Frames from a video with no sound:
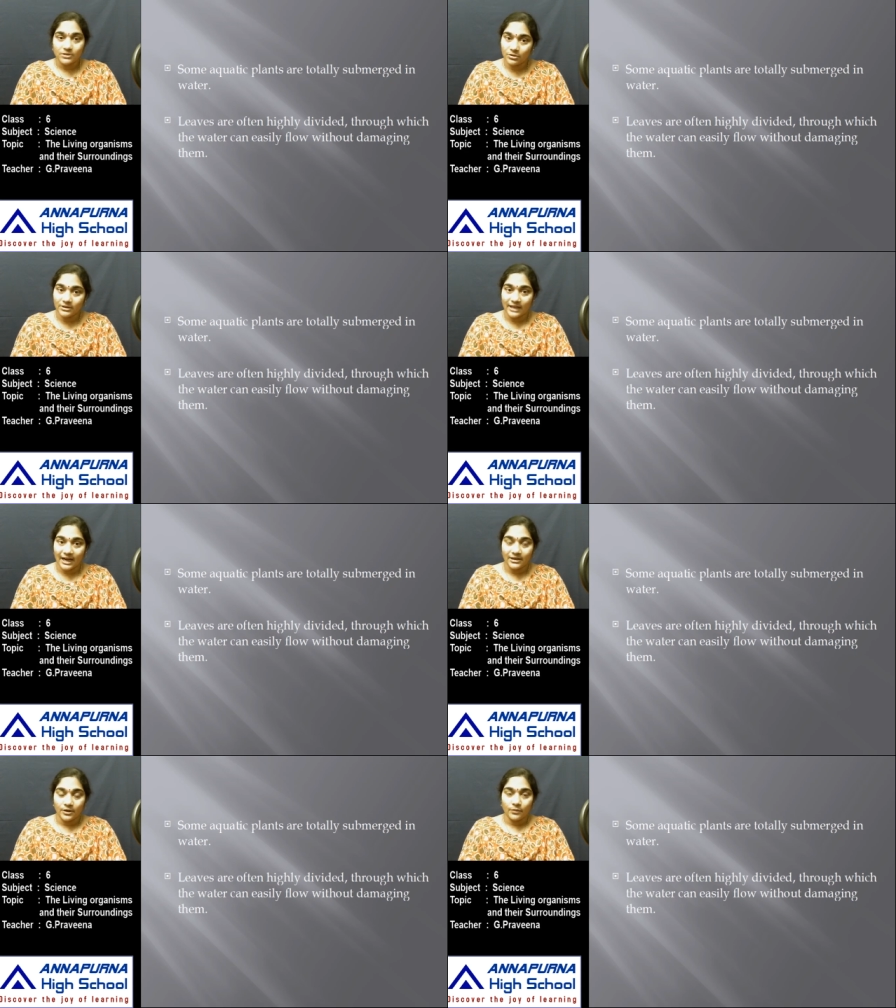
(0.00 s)
So
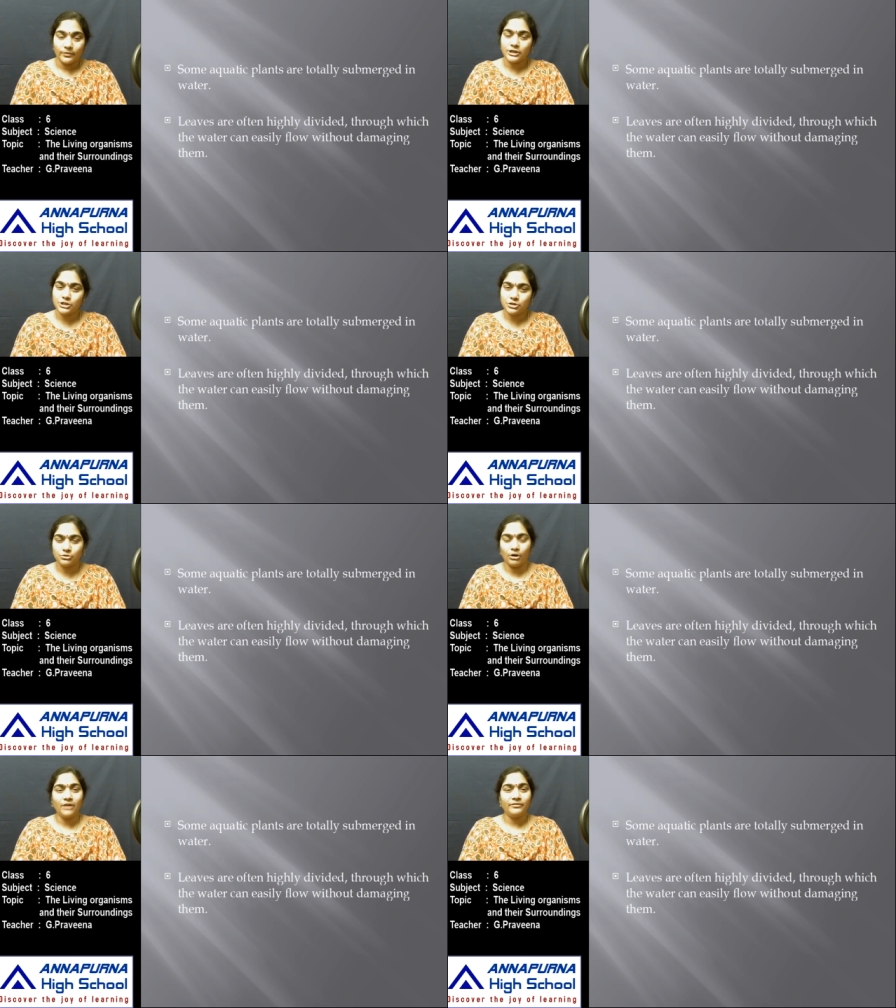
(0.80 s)
that when a
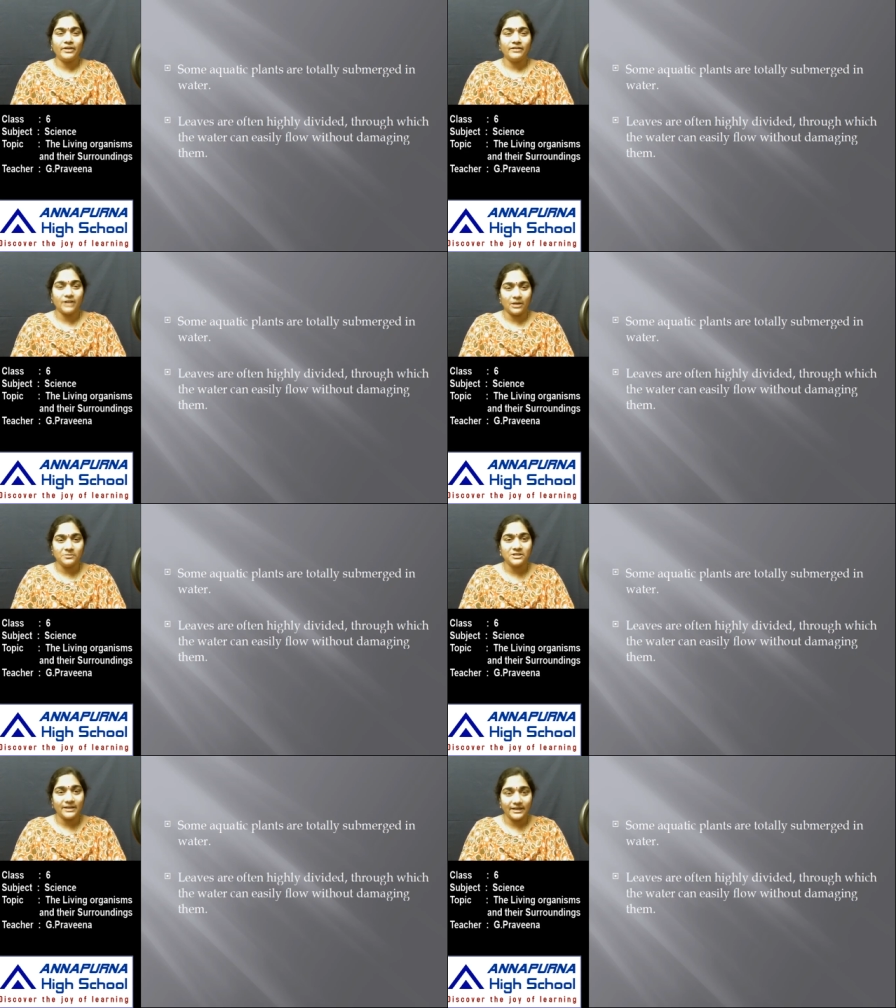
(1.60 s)
strong wave
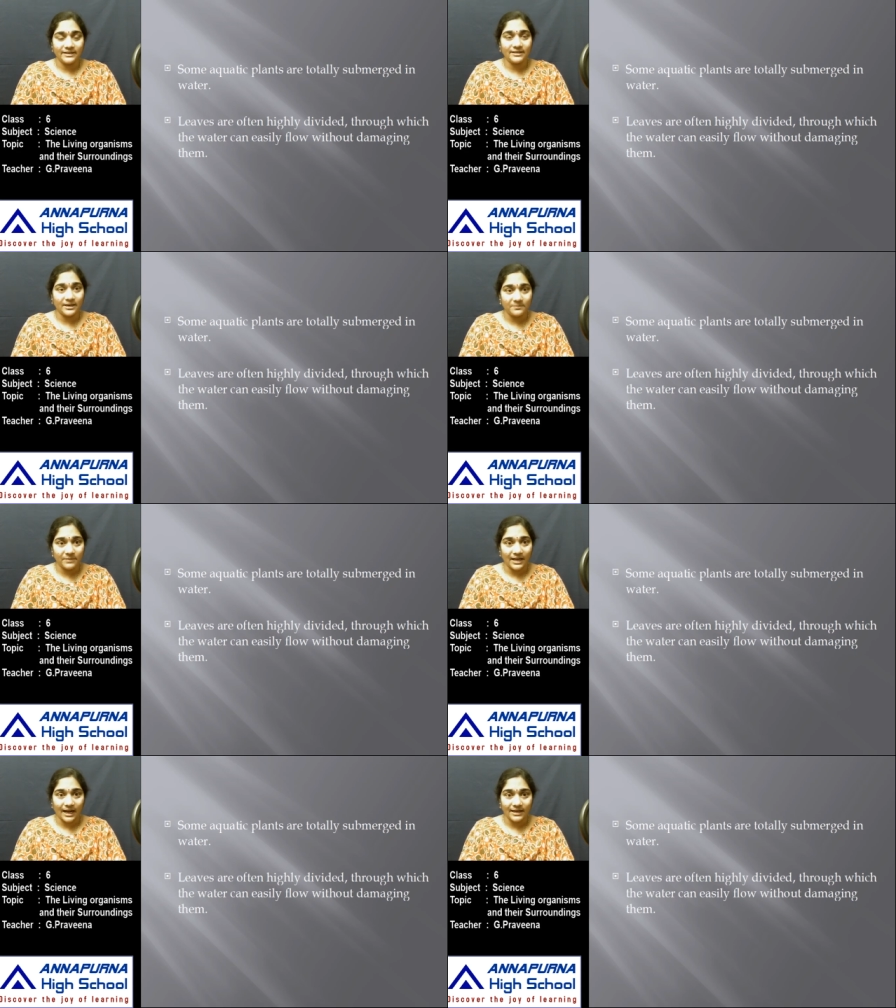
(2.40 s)
comes and hit
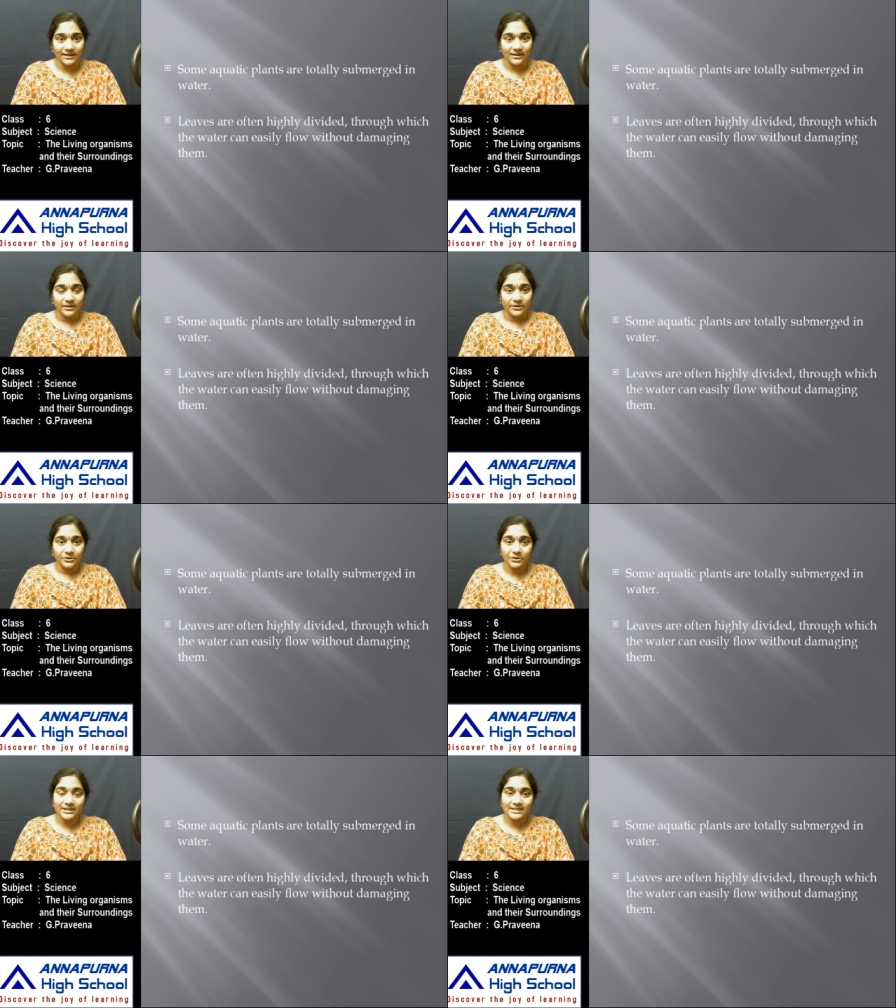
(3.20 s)
that plant,
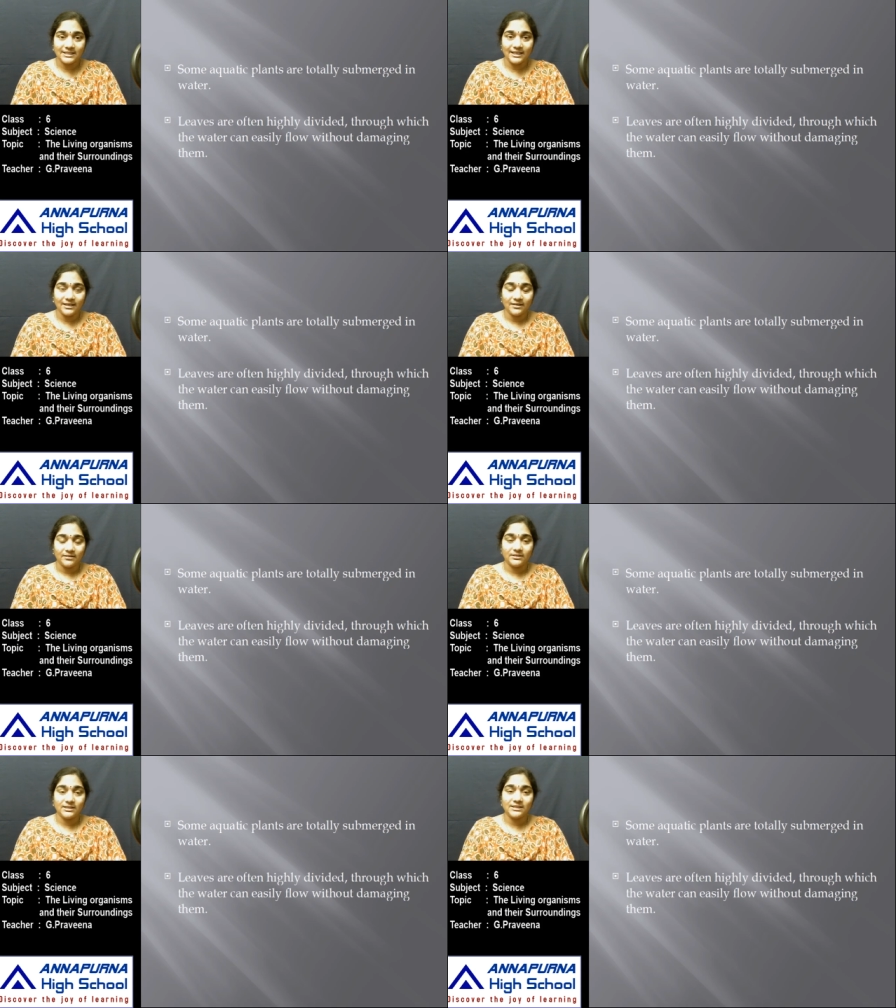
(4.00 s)
you can see
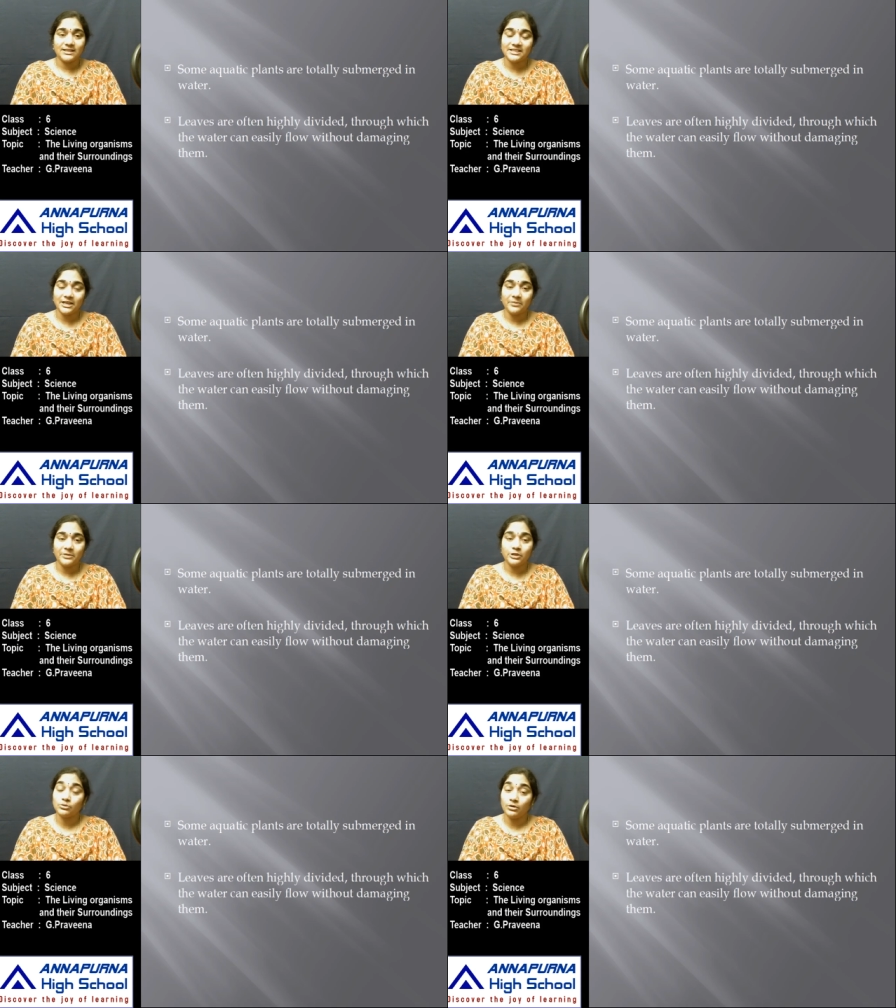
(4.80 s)
that the
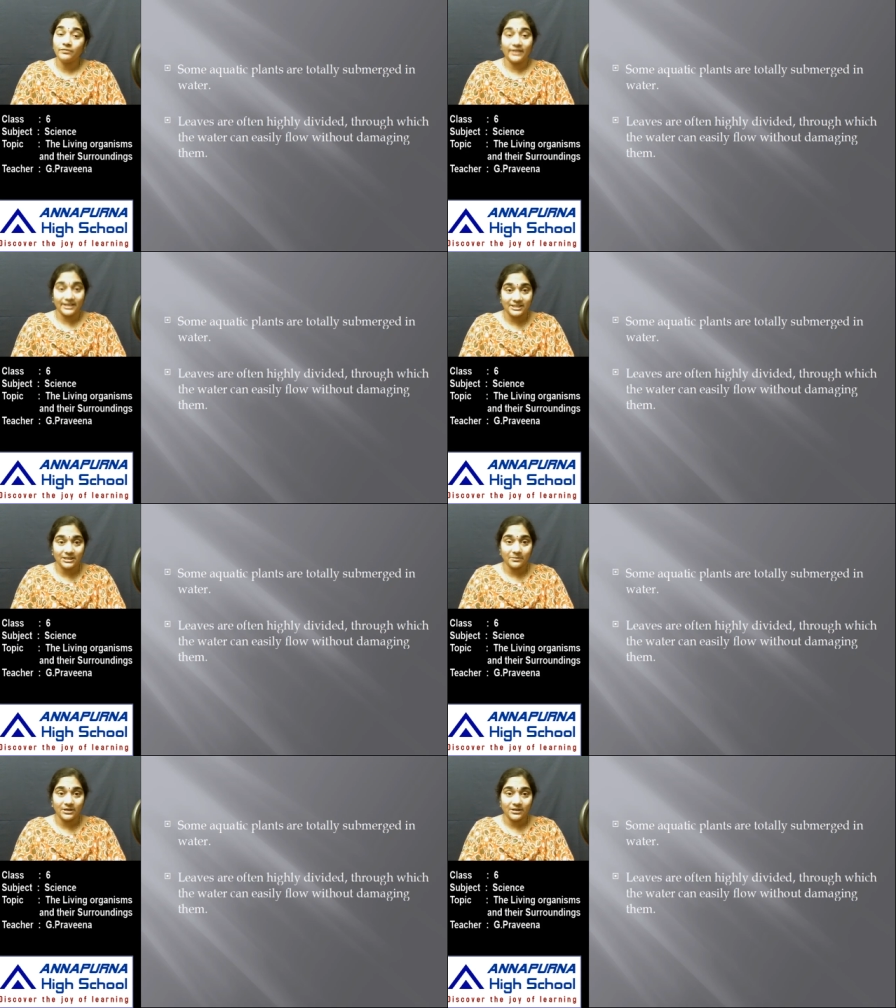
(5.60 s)
stem is so
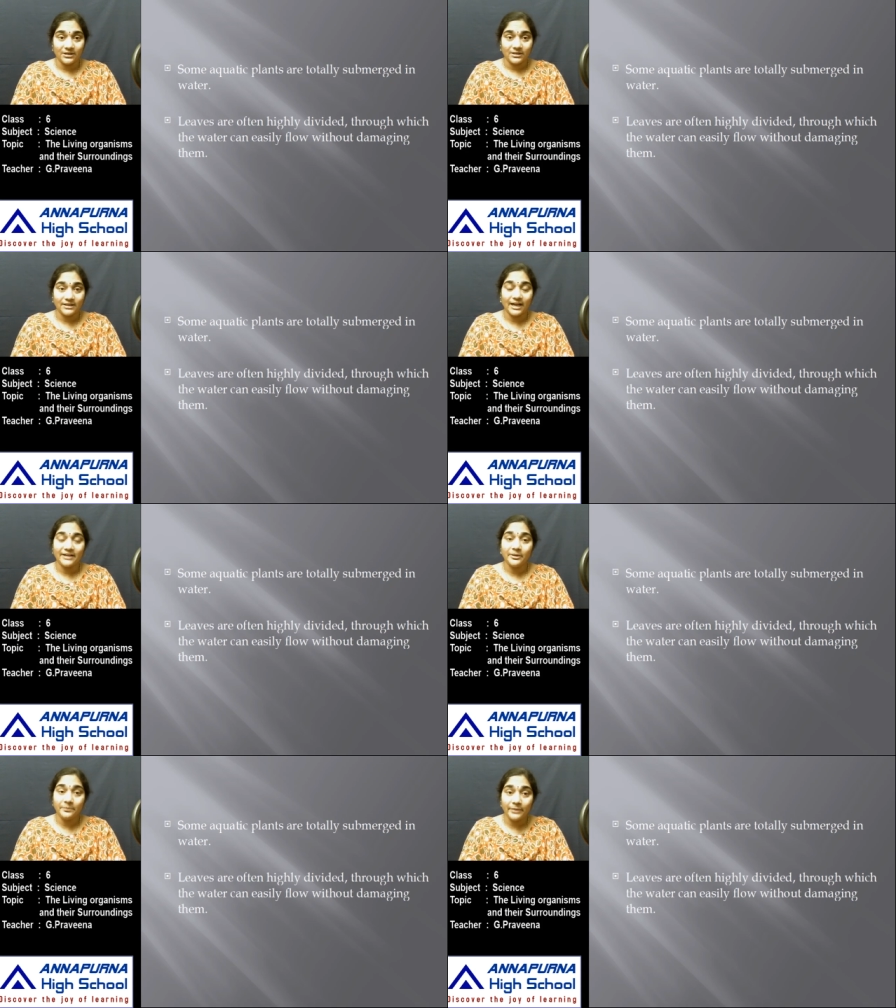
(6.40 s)
flexible
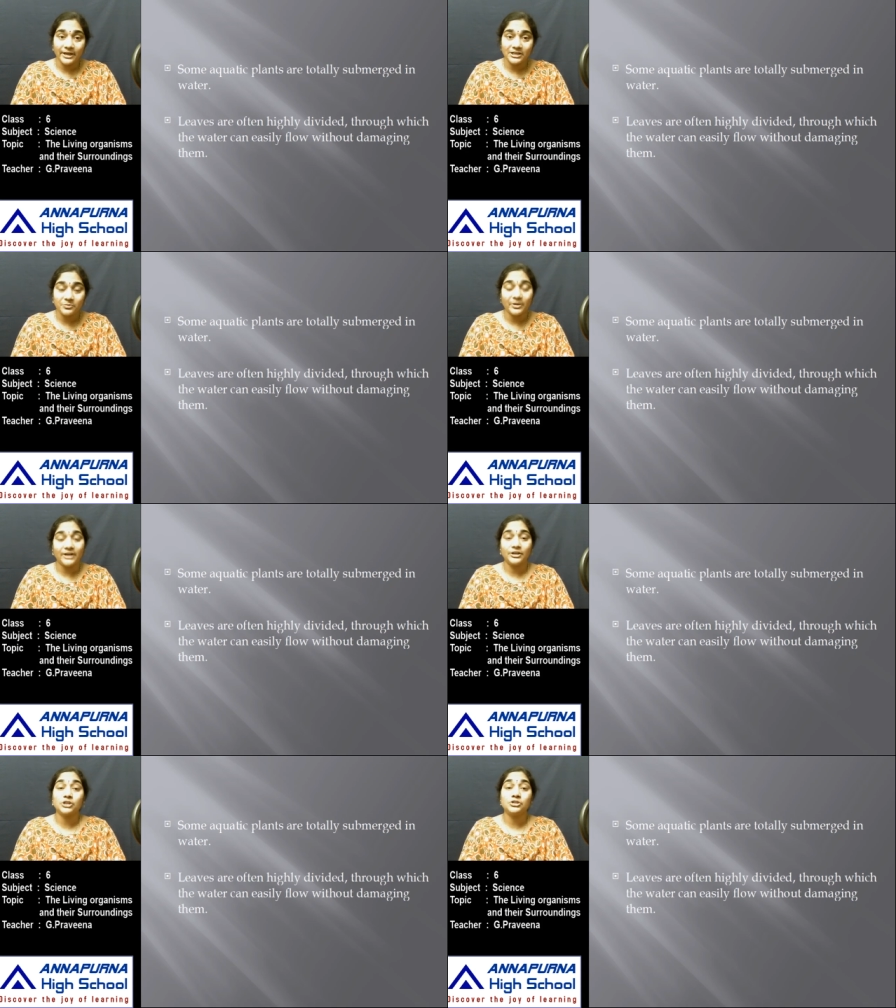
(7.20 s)
that it bends
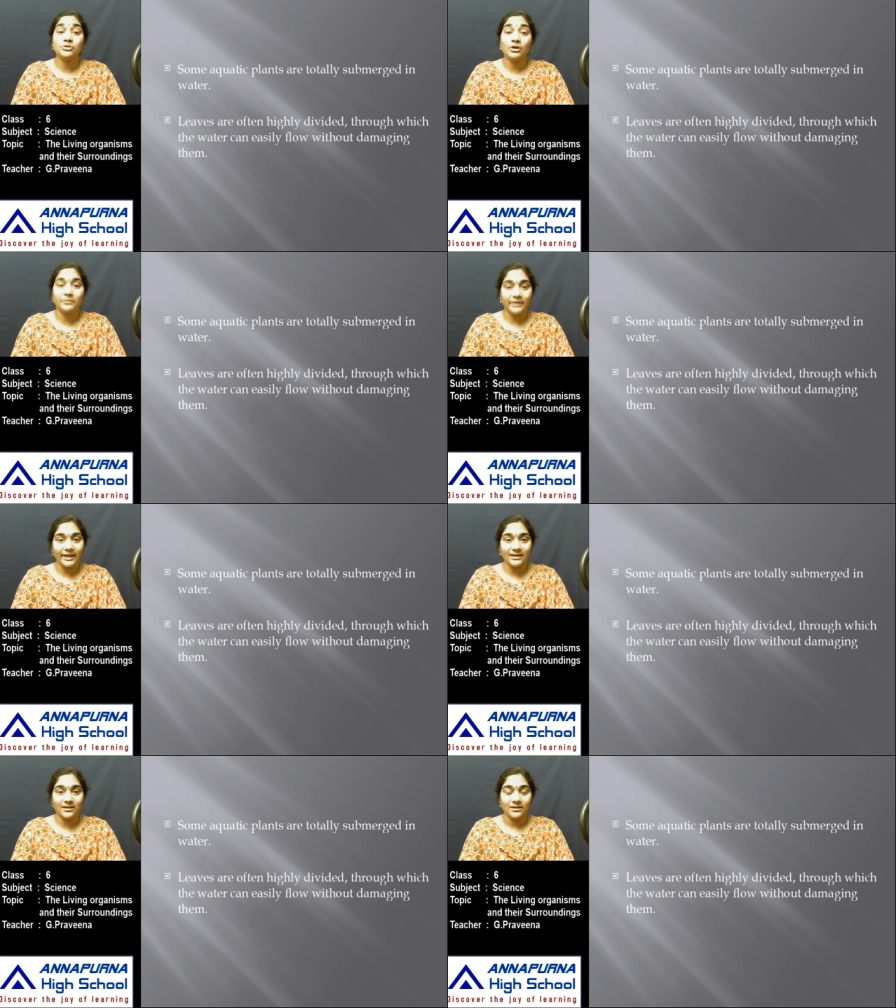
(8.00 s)
but does not
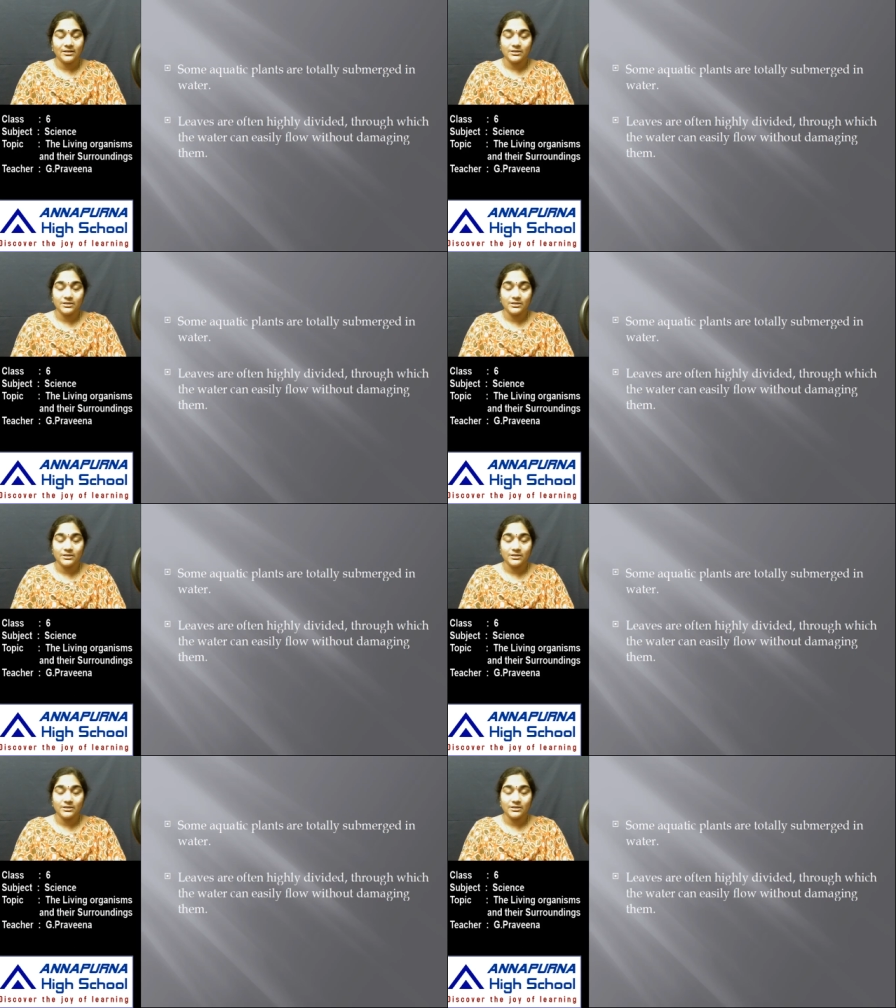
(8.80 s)
break.